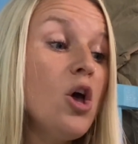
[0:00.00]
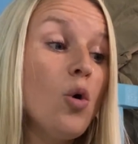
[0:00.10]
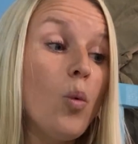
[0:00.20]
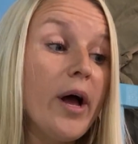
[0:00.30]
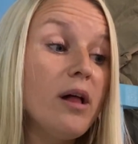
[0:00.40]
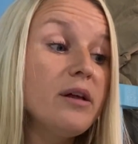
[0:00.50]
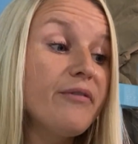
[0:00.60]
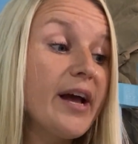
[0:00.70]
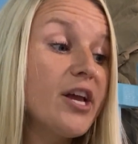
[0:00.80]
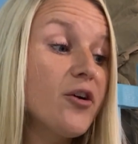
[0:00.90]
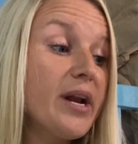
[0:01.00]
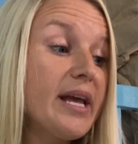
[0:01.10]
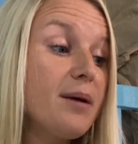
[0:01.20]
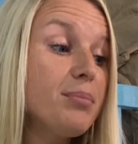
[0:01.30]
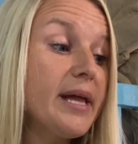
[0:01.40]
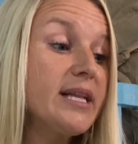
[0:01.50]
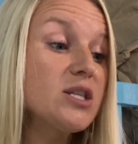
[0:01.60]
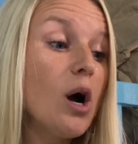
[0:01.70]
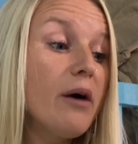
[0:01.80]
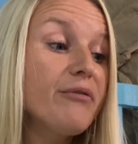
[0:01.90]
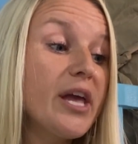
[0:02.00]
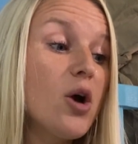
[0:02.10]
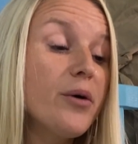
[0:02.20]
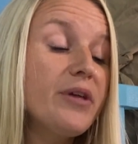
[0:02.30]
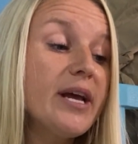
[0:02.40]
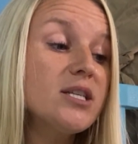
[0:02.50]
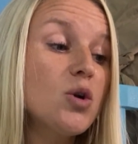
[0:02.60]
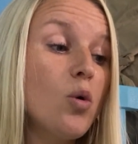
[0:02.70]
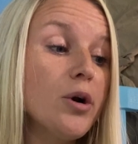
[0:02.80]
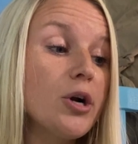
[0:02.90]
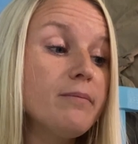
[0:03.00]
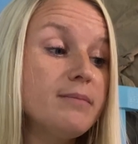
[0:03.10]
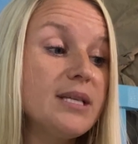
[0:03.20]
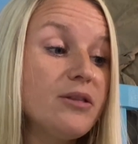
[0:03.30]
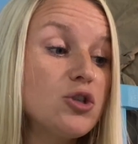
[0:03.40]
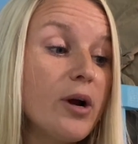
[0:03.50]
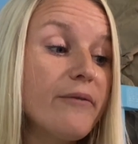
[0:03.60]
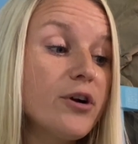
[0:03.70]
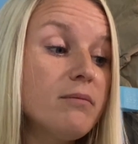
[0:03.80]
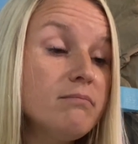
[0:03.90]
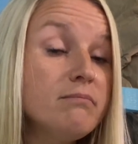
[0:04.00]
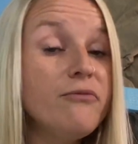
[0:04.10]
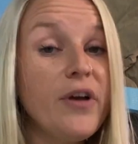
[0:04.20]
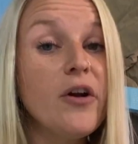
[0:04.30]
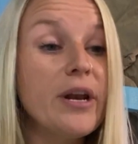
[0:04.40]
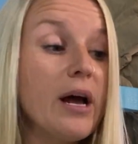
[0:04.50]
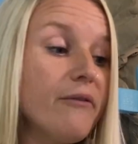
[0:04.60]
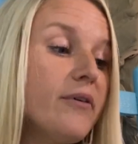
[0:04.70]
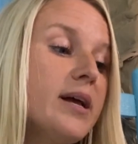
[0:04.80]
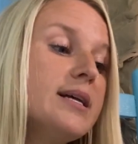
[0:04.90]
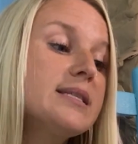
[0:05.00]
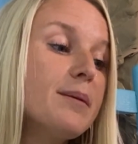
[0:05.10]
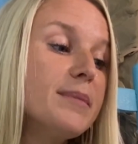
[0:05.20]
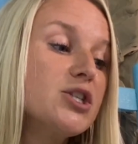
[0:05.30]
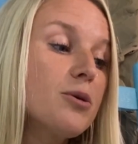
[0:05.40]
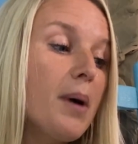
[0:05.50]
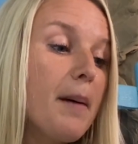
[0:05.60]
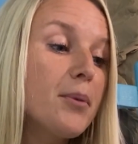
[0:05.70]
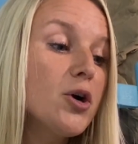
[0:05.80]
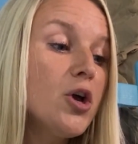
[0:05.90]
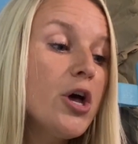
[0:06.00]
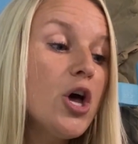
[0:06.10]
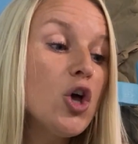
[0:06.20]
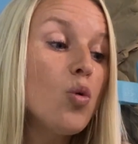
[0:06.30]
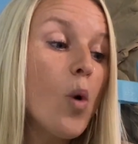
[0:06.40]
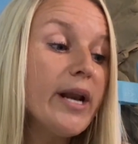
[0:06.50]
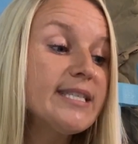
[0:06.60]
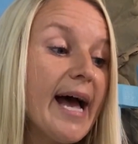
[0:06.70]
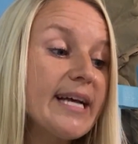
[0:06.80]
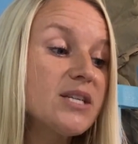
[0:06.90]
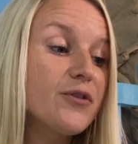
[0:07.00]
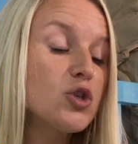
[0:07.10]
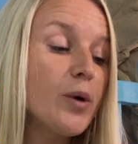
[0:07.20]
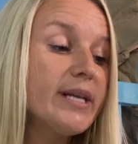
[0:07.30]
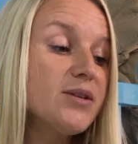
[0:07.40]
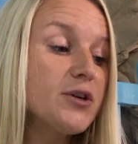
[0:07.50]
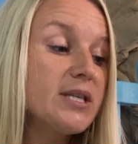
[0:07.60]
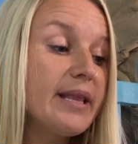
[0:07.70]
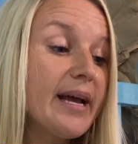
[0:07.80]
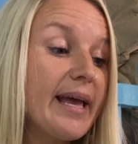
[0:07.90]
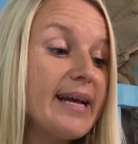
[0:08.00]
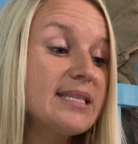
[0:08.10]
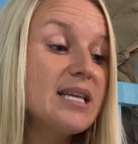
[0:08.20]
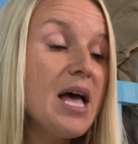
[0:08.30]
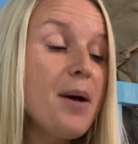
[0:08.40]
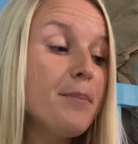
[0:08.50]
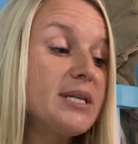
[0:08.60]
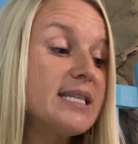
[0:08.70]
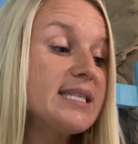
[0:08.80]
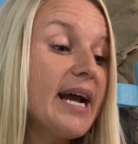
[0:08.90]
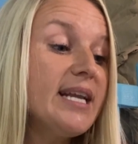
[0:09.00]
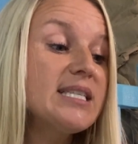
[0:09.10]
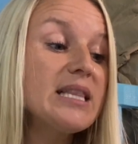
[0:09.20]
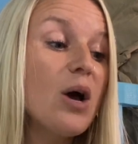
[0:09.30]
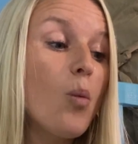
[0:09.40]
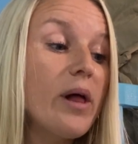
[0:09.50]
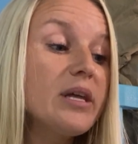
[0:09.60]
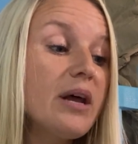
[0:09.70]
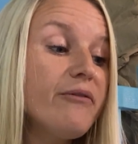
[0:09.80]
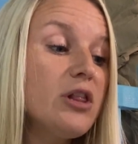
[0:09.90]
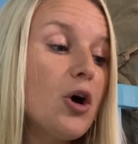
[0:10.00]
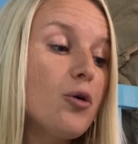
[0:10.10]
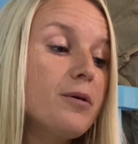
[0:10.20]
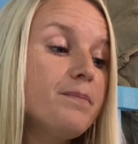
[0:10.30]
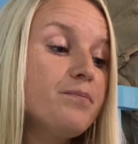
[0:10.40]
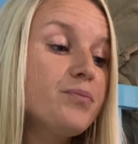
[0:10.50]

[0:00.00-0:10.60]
"Well, if I hear any complaints, off they go at the next corner," said the driver. "Fair enough," said Mr. Popper, who wanted to ask for transfers in that case, but decided to let well enough alone.